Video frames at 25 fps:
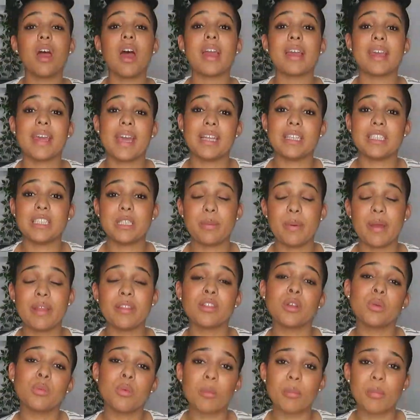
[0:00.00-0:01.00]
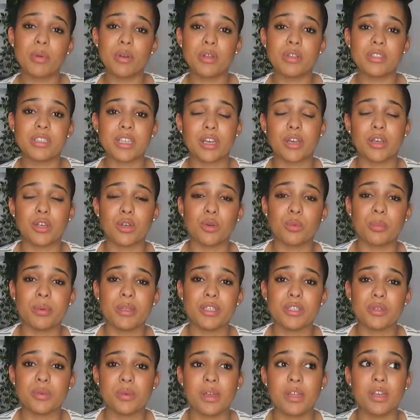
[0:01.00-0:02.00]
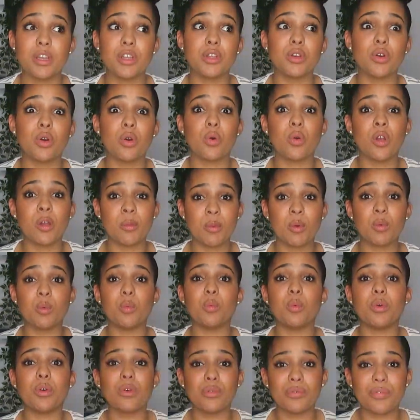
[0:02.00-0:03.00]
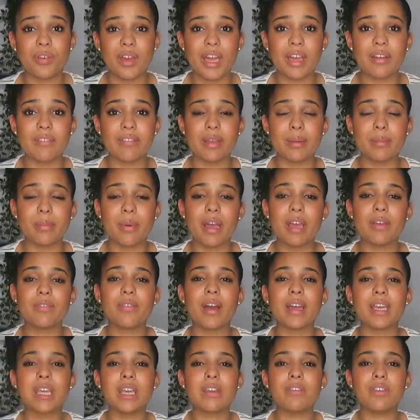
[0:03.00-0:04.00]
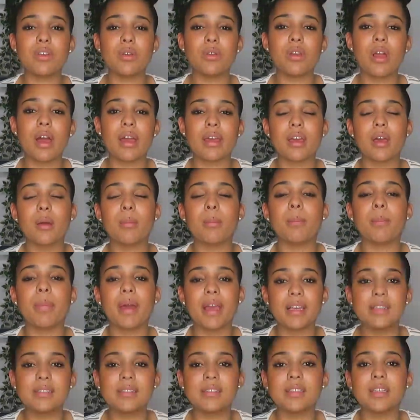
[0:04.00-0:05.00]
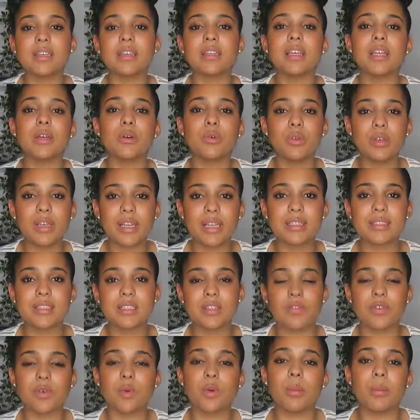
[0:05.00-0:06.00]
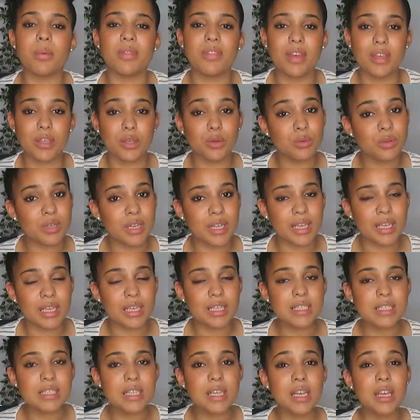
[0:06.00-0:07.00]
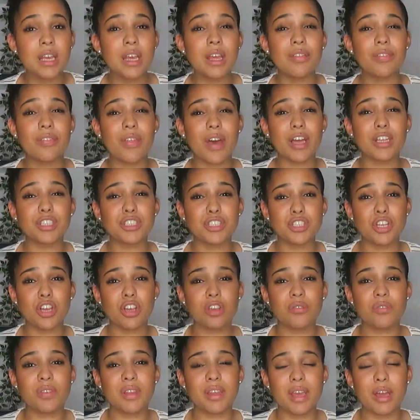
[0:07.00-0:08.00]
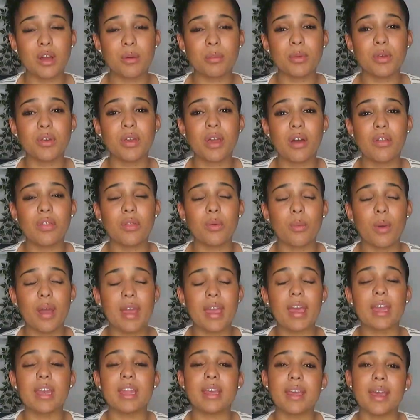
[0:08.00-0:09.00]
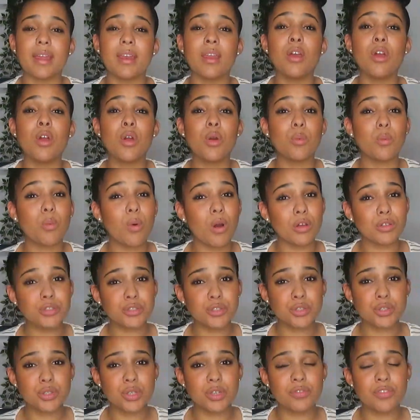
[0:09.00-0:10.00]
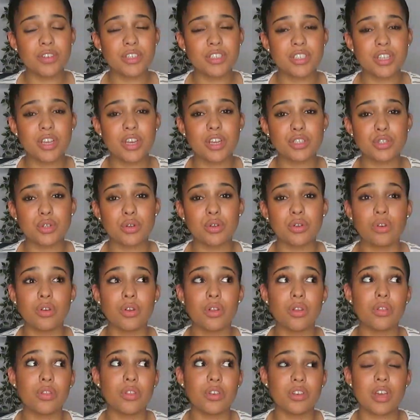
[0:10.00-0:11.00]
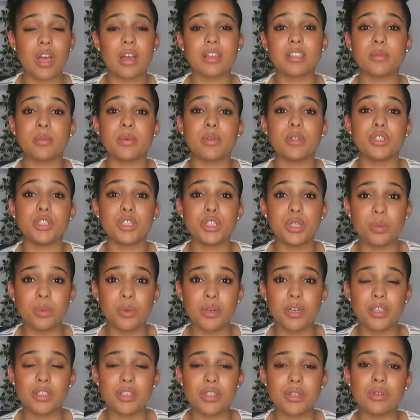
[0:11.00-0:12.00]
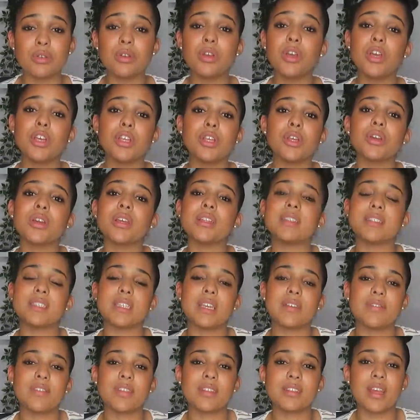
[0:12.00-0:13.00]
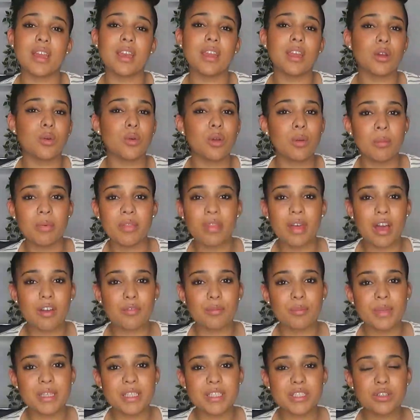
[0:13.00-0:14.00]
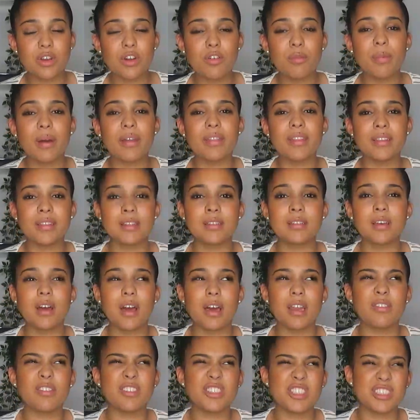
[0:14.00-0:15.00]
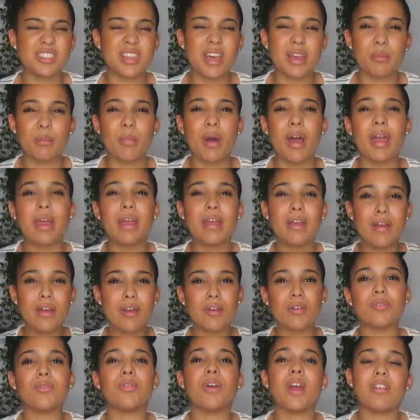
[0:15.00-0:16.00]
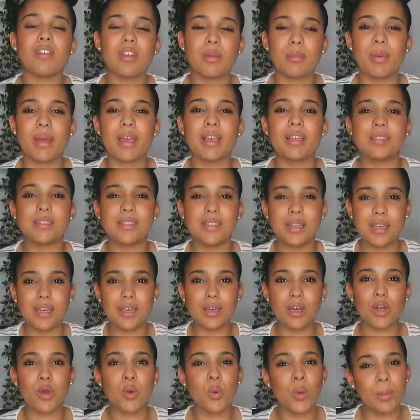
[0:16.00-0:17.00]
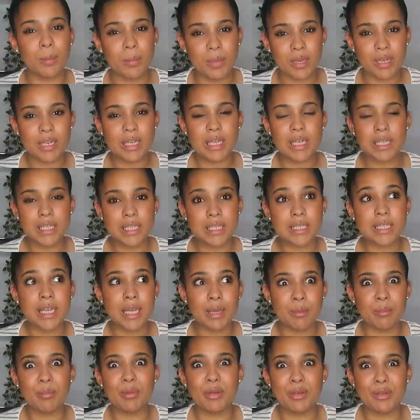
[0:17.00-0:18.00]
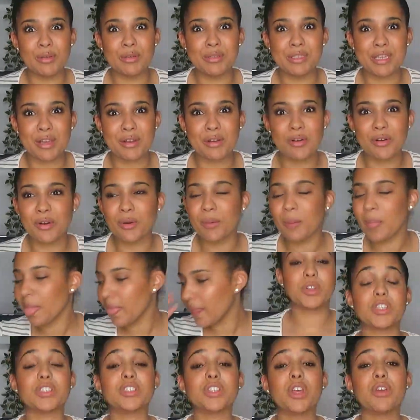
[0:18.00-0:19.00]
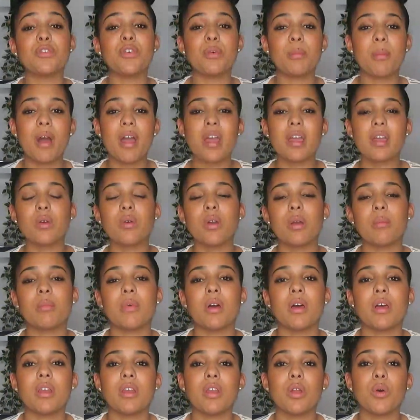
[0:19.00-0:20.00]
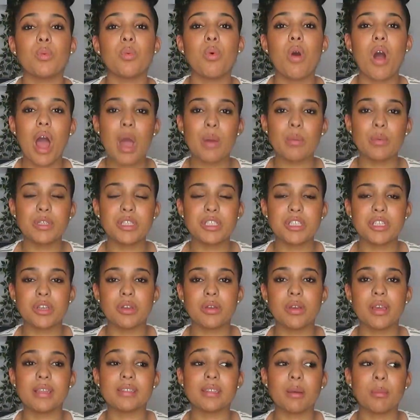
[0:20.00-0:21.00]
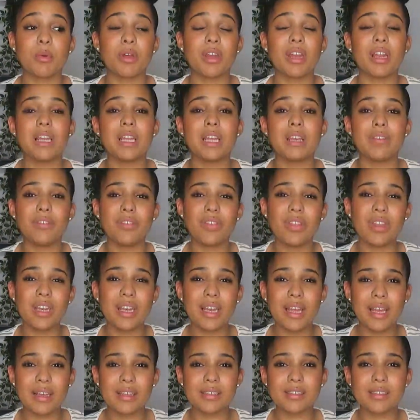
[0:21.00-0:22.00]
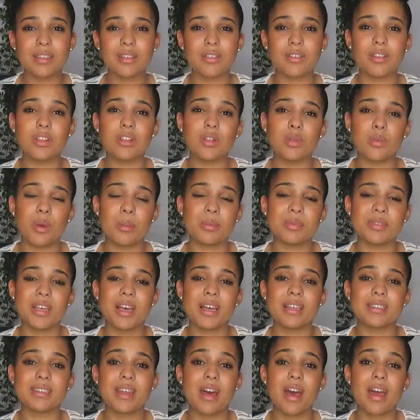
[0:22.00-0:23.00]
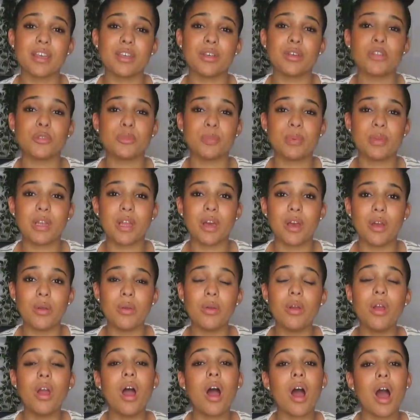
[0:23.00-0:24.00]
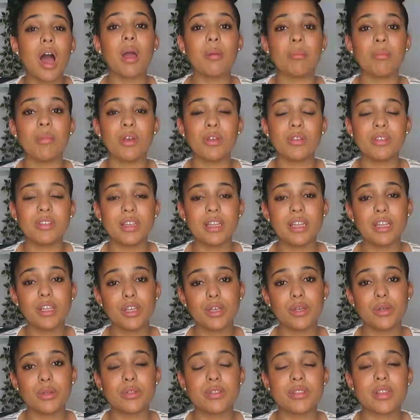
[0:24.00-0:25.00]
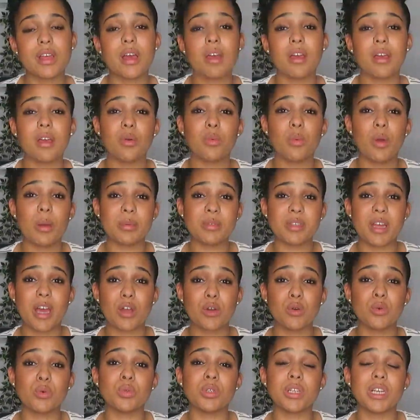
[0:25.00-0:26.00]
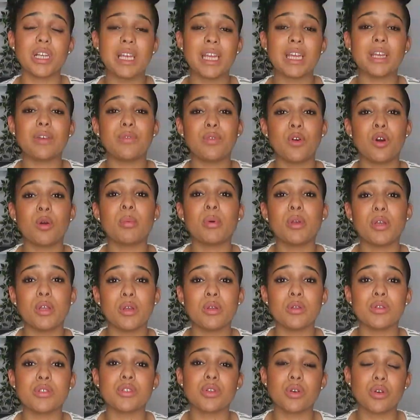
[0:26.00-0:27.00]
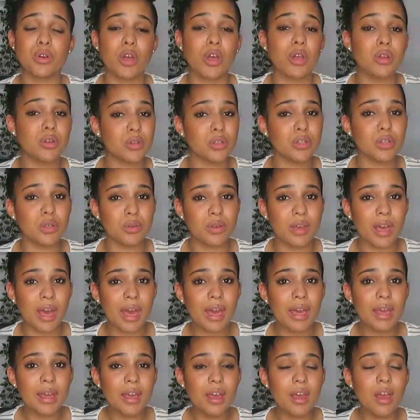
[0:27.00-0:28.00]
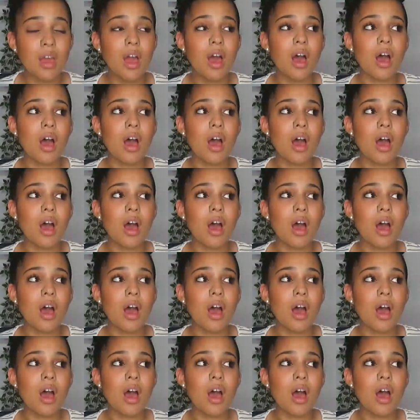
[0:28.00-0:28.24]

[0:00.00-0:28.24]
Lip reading: Again, depending on what balloon decor you'll be doing, your equipment will vary. But if I give you like a basic little list of equipment that you'll need, that should hopefully help you get on the way. And again, whilst you're doing research on the types of balloons you want to do, you can see if there's any equipment that I've missed off, but this is kind of just like my very basic equipment needed in balloon decor. So for my equipment, what I would do is I'm going to leave you the links to the websites that I use below. I mostly use a website called click4balloons.co.uk,